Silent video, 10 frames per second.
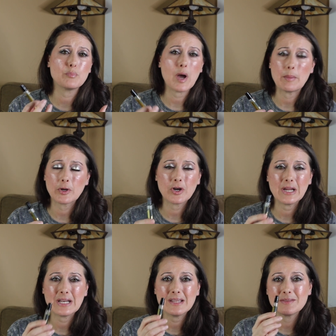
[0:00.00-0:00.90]

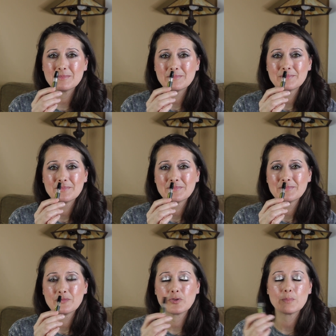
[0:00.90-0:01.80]
pomegranate
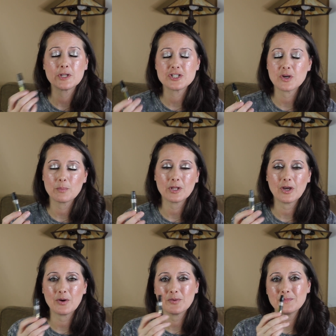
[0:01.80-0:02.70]
from the Jo
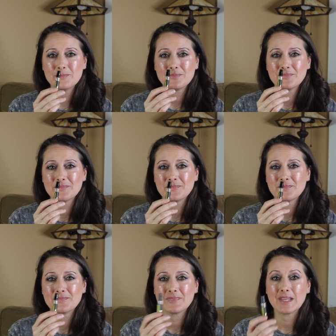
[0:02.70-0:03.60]
Malone.
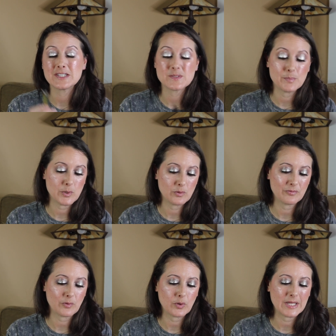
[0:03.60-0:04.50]
It's
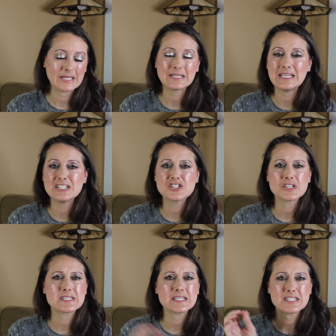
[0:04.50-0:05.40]
beautiful. It leans
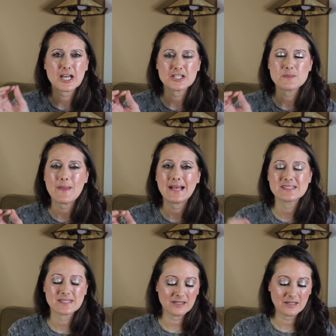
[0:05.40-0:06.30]
just a touch
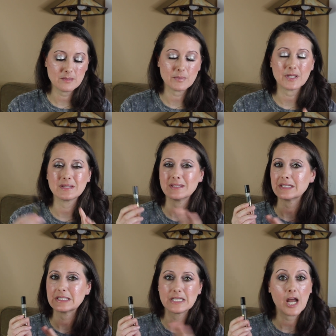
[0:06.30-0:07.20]
masculine, but
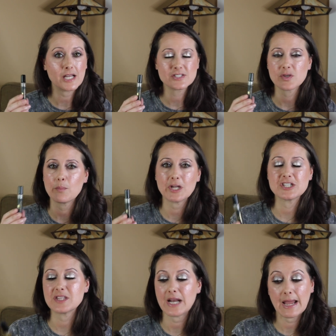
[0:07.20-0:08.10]
not so
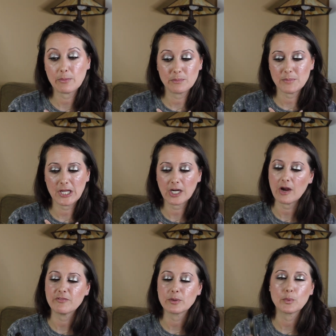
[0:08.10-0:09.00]
much that I would be
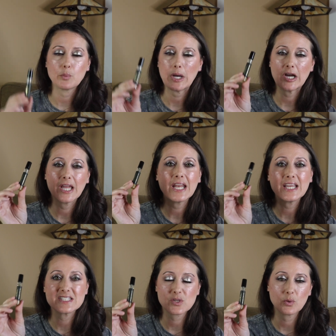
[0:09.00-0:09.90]
uncomfortable wearing it.
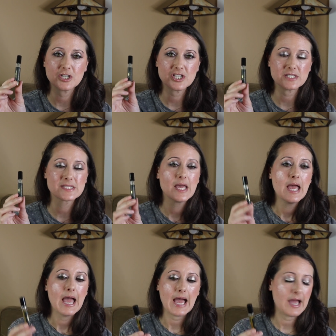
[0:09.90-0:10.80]
It's gorgeous.
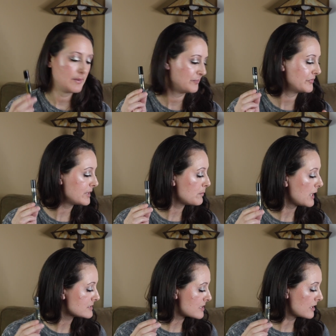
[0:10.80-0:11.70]
Um, the
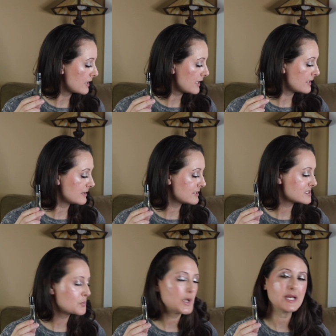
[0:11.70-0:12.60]
Amon Tonka,
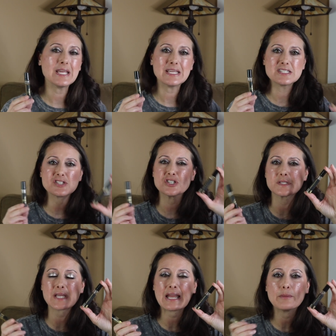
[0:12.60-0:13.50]
this one is
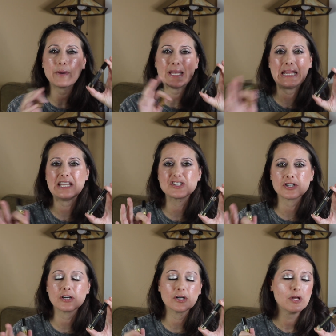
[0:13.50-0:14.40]
just kind of by
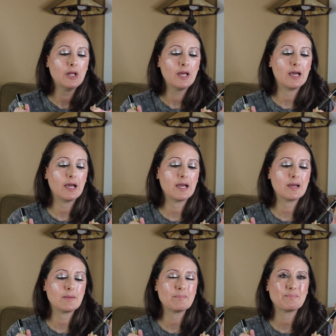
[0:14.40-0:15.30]
nature
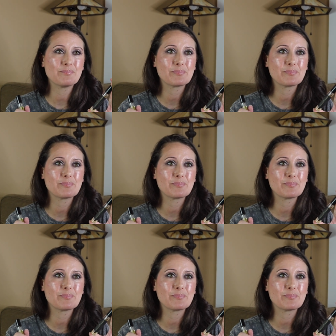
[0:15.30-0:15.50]
um,